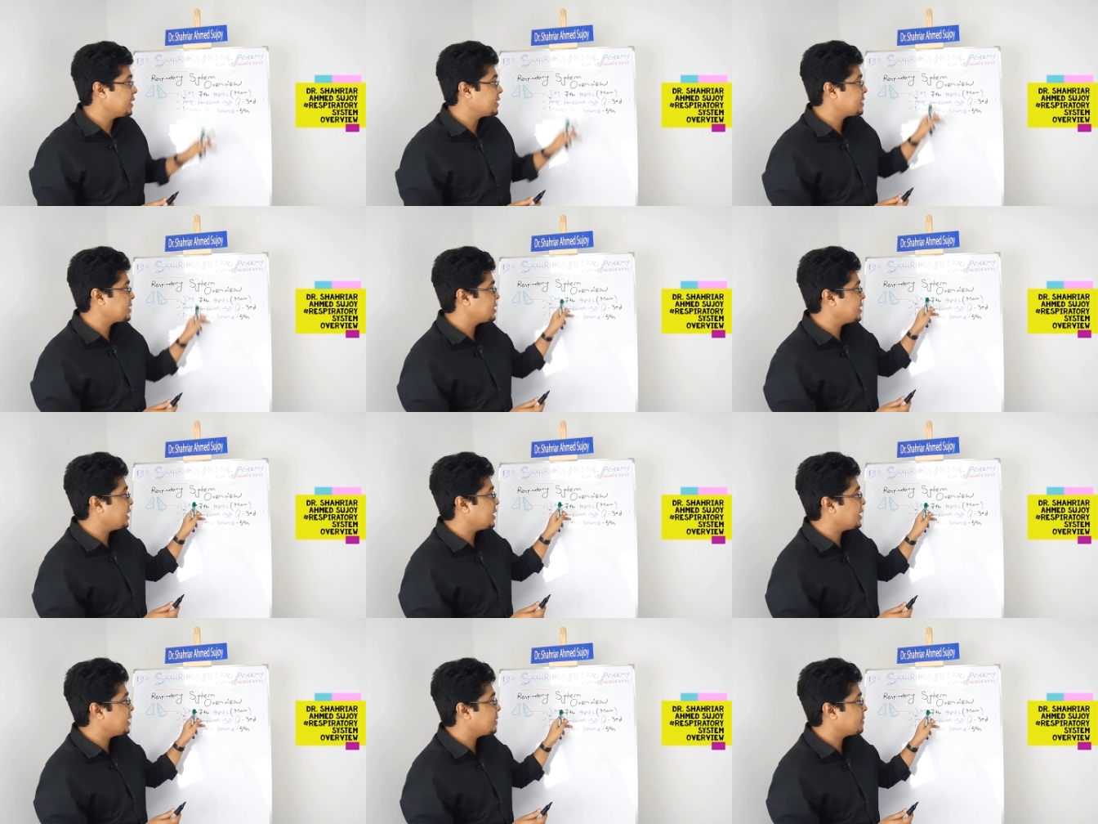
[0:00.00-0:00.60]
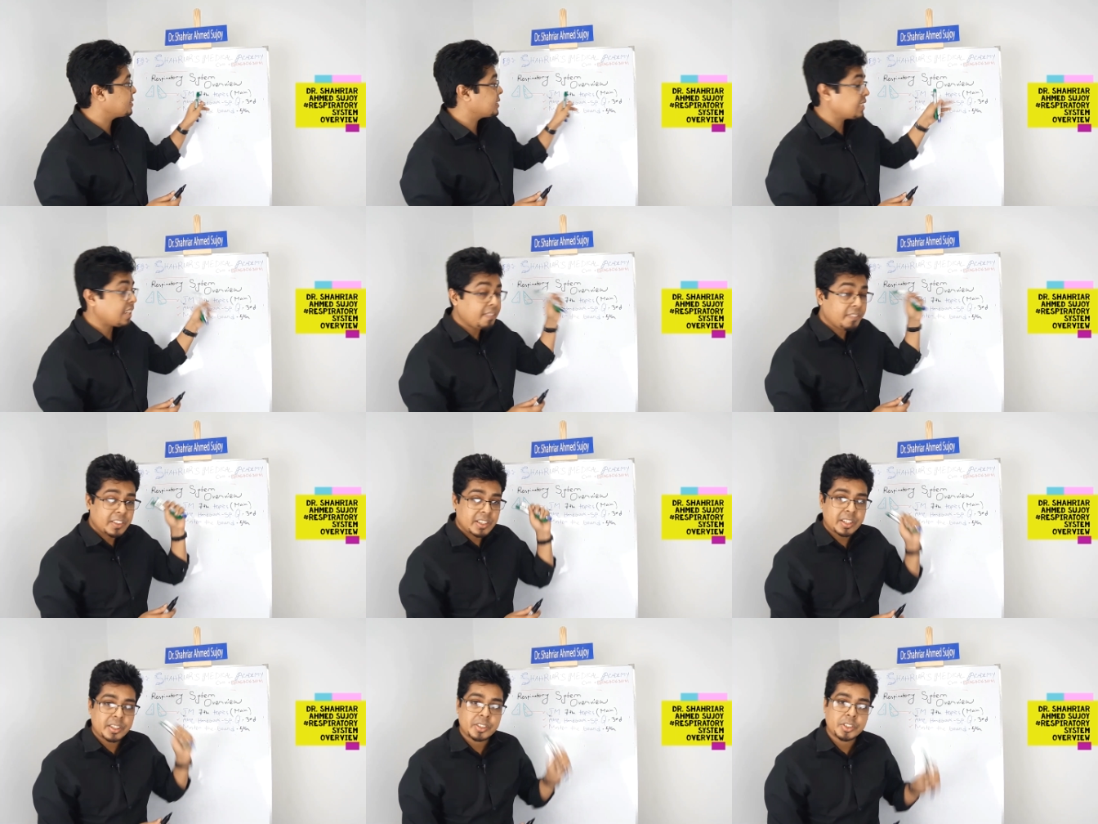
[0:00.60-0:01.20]
it's the
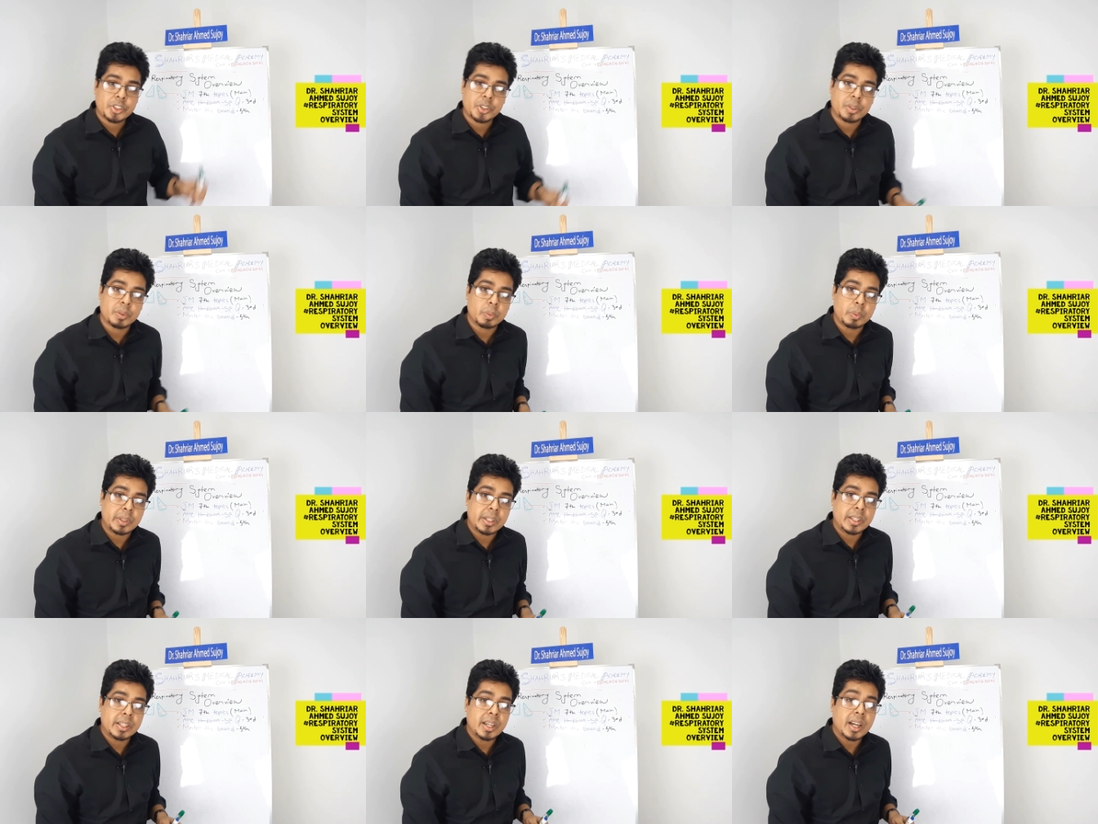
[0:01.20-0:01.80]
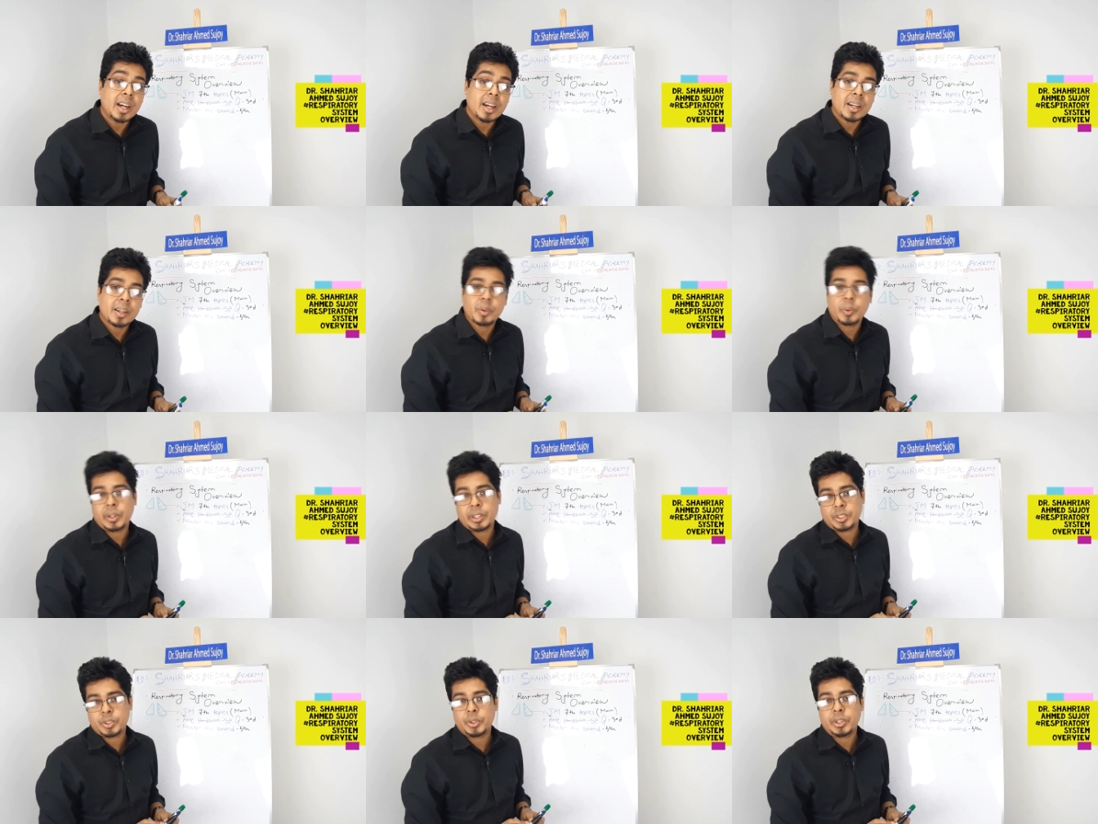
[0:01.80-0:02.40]
7th edition we are
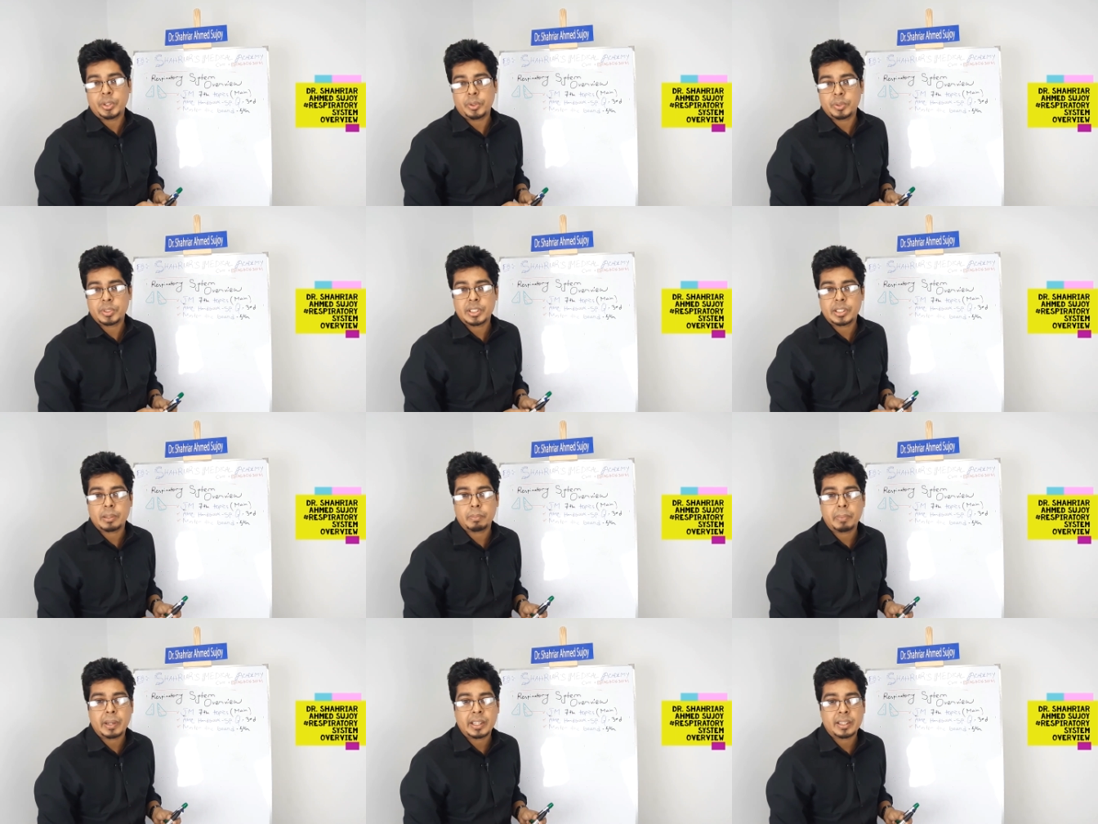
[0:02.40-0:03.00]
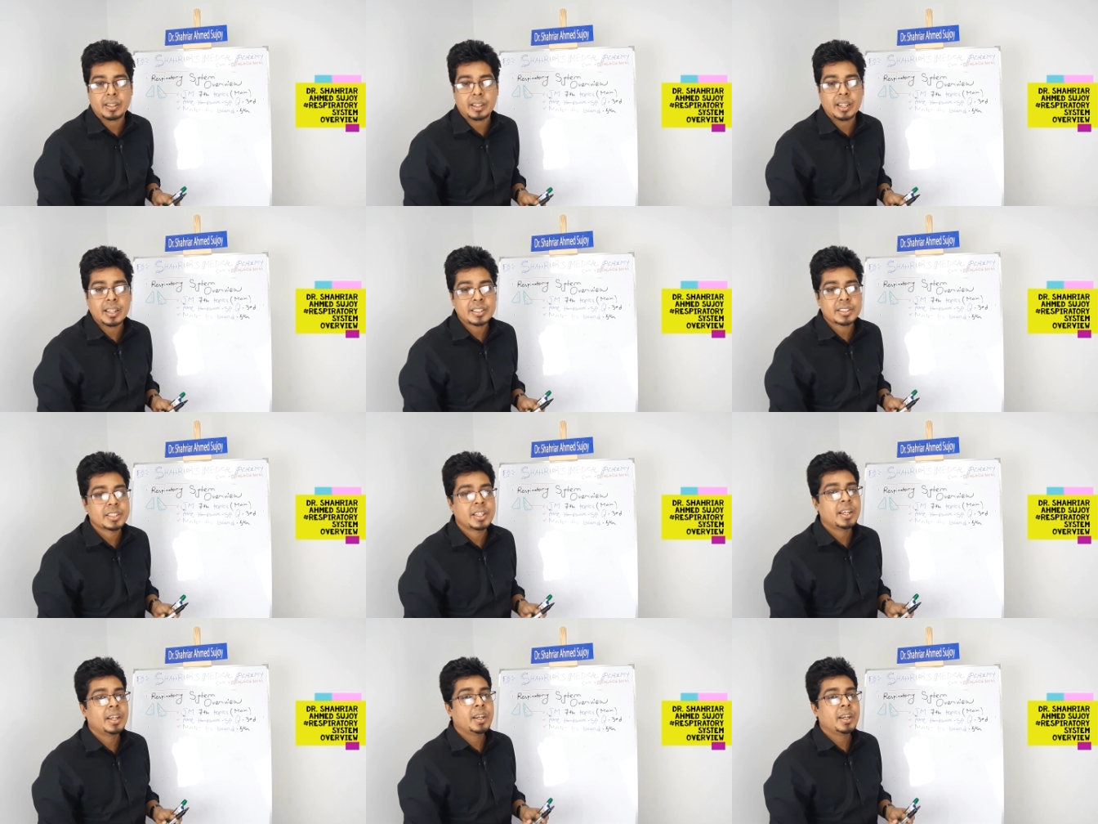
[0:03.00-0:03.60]
going to use in the main class.